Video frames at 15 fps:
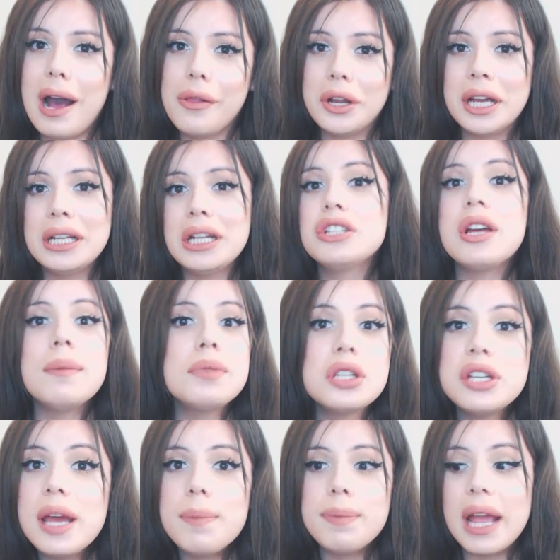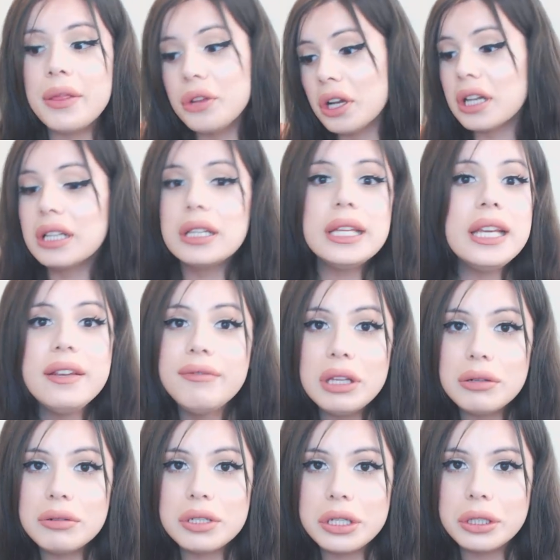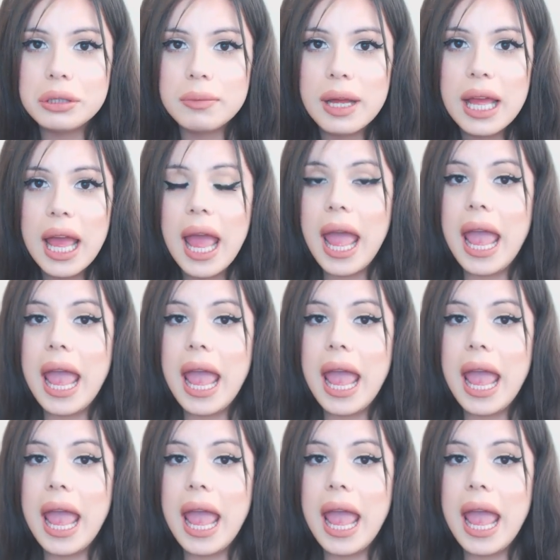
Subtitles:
how they're gonna jump ship and they're gonna leave YouTube